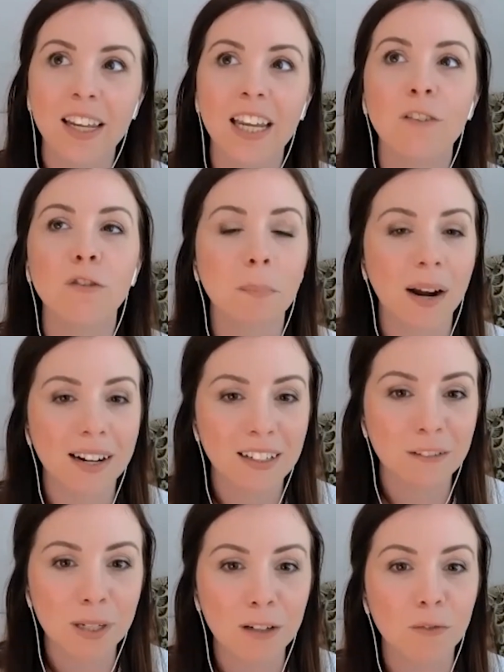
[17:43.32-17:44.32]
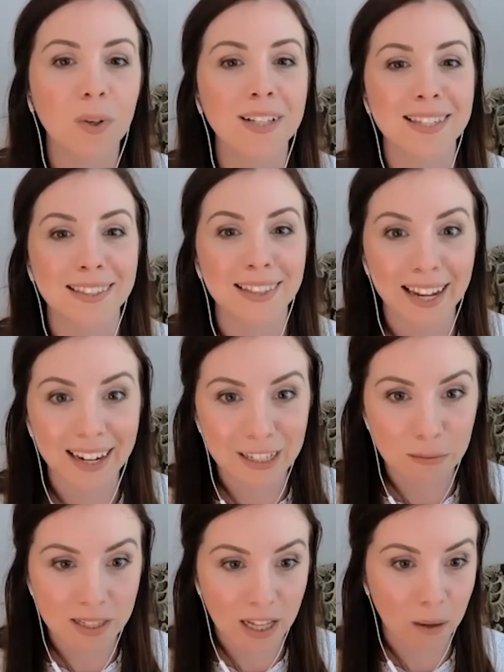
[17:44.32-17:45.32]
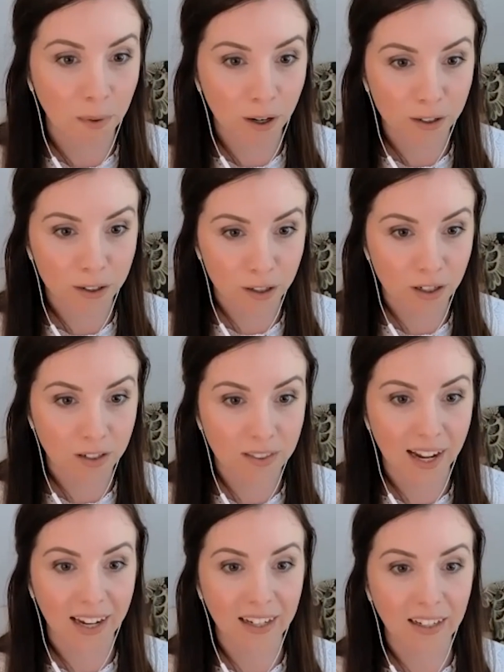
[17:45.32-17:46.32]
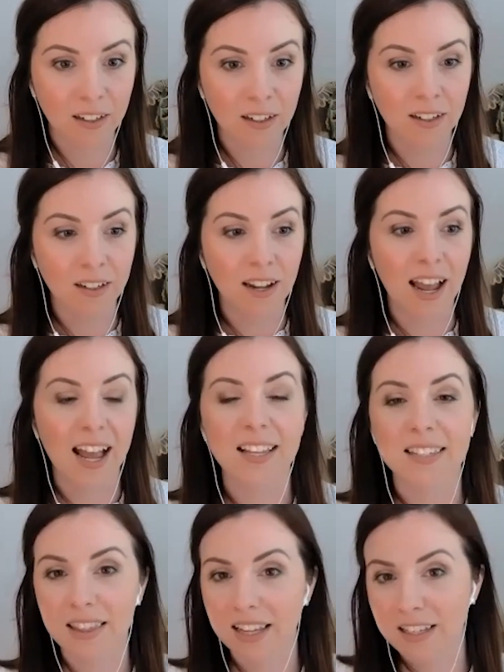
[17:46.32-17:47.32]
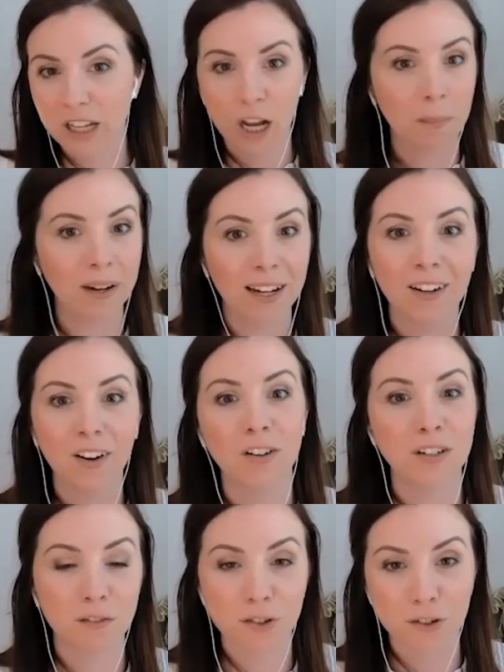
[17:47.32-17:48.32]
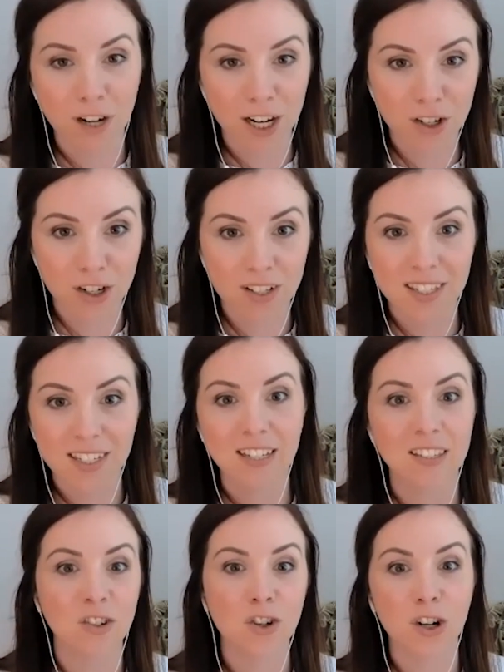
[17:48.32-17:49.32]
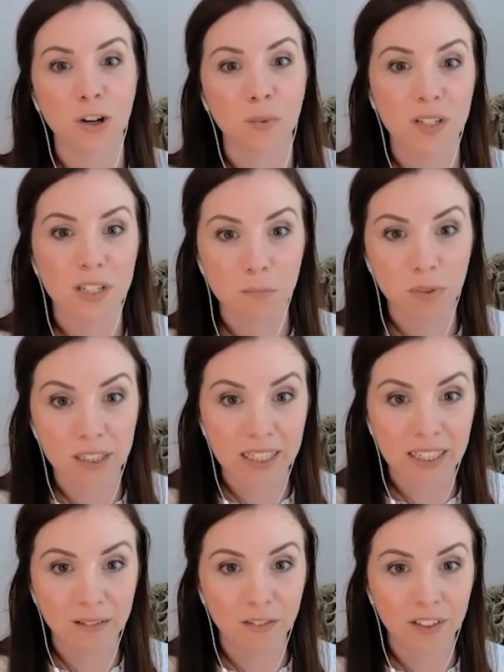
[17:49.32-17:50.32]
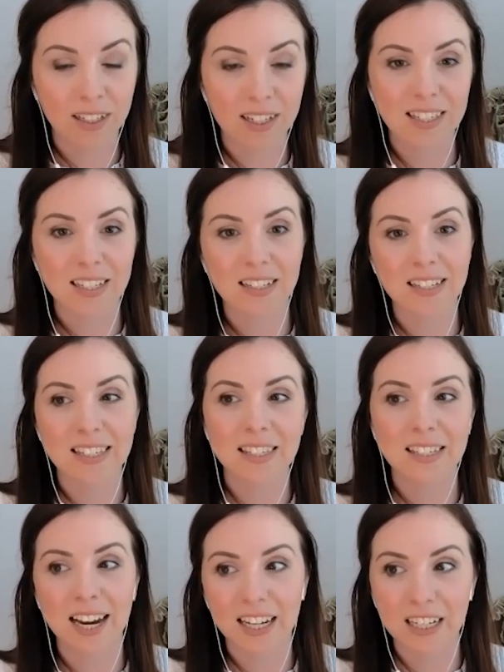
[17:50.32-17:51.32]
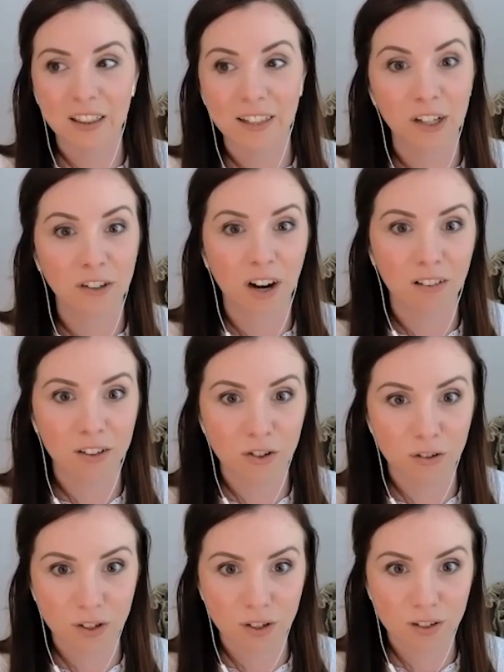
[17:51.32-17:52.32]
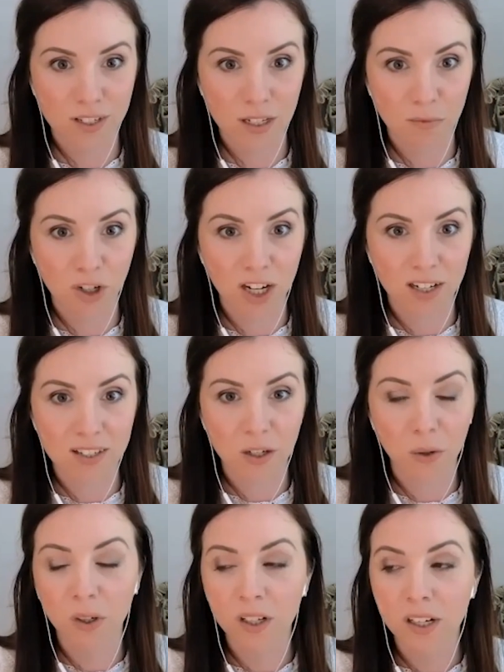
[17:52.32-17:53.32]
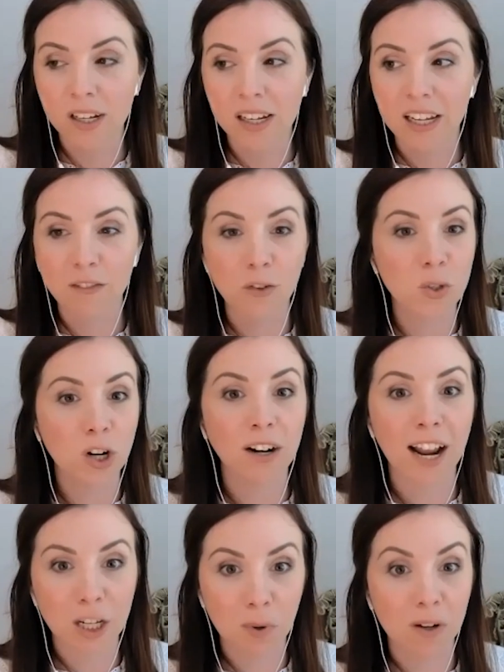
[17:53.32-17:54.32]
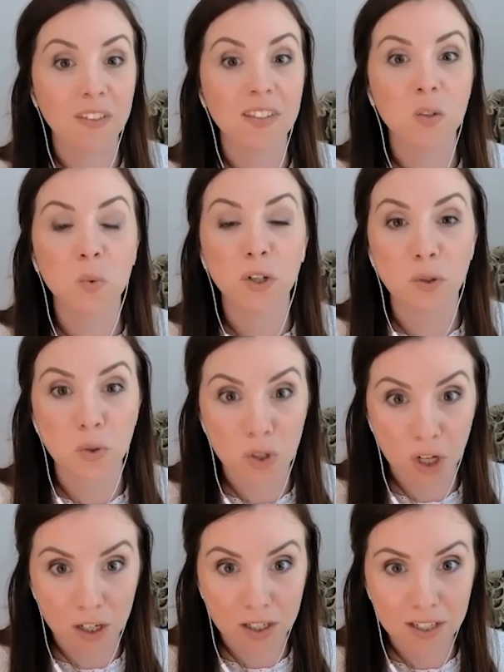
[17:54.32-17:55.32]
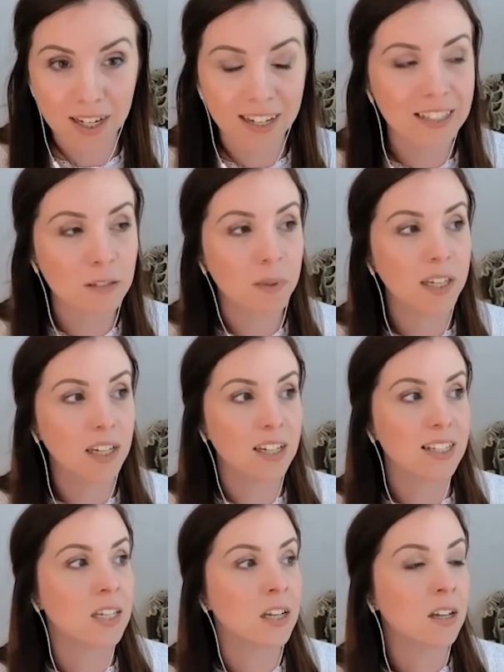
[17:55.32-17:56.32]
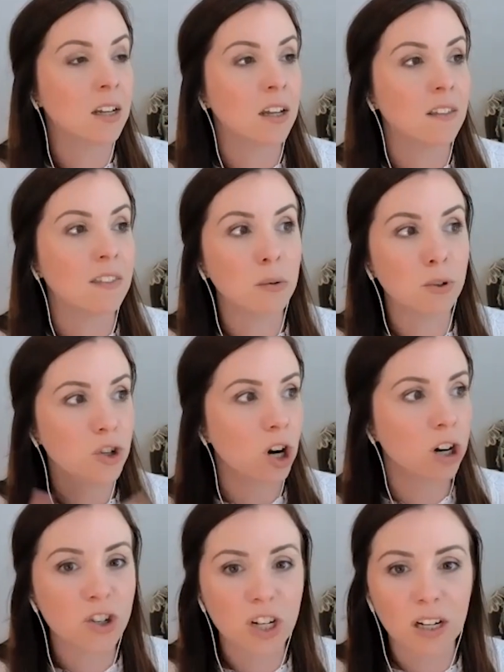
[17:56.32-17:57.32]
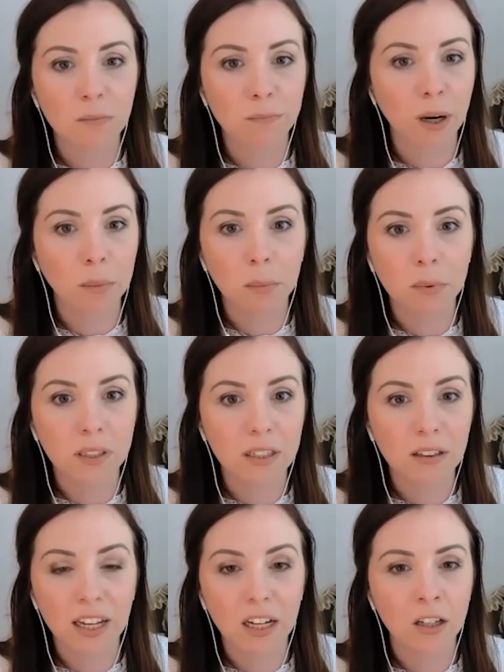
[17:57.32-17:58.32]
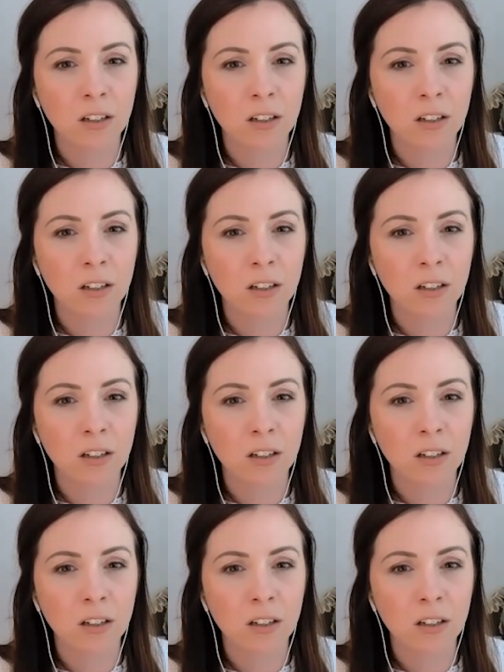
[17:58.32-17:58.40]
reminded me of what it's like to be that marketer that has things coming in all different directions and isn't sure what to believe and isn't steady in their knowledge on certain subjects. So if you start anywhere, this is where you start. And it's because they were charging probably like